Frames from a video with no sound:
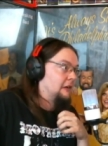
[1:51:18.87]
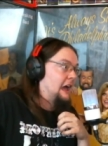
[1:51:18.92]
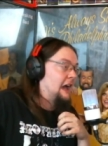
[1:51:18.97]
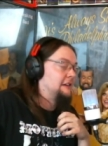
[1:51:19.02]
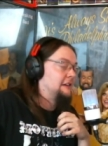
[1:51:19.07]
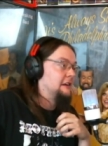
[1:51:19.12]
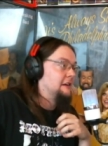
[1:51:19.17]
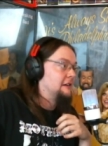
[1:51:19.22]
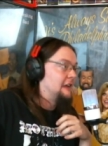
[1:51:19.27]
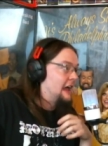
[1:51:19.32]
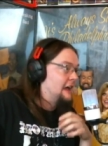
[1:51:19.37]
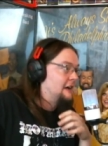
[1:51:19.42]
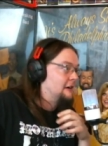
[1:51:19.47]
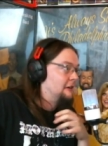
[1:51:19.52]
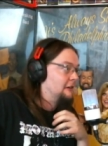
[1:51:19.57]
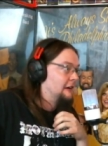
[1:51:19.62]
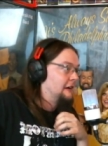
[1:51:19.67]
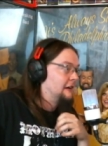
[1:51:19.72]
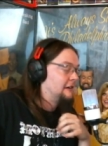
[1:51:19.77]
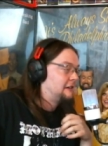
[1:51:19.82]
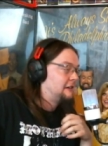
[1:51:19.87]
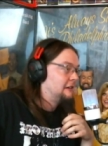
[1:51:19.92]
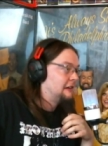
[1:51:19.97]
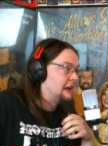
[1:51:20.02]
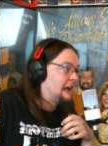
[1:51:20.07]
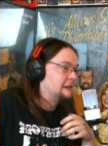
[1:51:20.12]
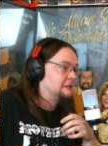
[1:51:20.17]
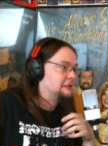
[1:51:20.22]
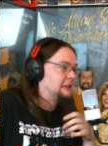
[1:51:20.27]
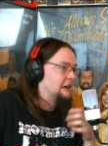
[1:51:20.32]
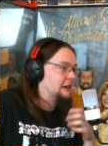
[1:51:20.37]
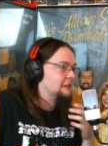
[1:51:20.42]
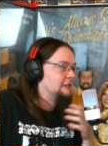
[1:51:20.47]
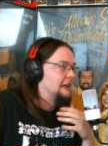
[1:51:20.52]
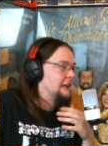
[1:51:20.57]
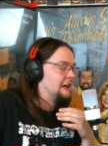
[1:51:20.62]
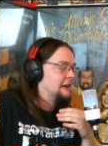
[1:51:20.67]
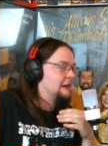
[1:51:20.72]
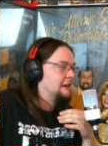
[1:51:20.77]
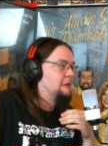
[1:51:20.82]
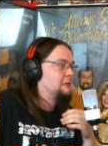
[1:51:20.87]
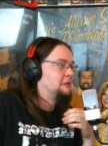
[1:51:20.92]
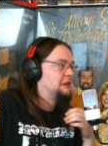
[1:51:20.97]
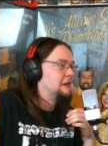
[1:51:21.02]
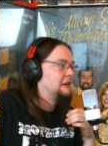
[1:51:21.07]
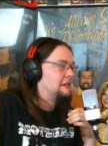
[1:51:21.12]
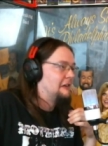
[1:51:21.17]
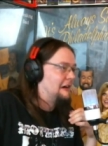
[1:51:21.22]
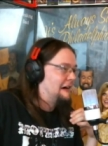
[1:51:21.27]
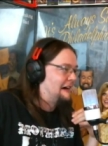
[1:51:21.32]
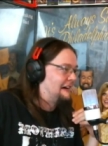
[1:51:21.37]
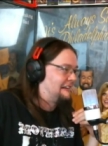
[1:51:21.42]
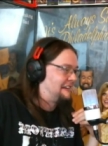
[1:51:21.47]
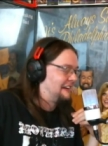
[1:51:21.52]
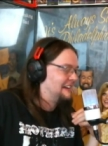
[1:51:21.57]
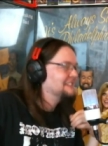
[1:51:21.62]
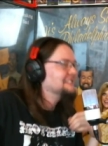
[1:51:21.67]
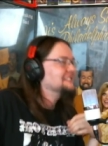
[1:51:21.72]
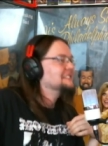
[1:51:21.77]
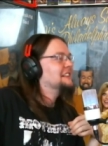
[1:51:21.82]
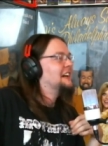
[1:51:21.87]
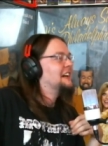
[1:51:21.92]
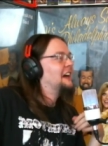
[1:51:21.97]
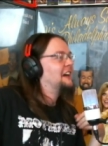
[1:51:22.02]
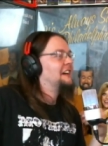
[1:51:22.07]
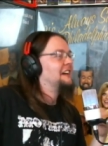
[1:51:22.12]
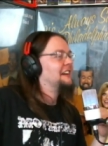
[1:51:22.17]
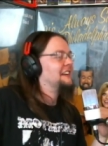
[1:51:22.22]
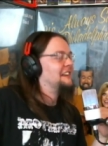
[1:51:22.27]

had to nail it, and Jared Leto did not. Not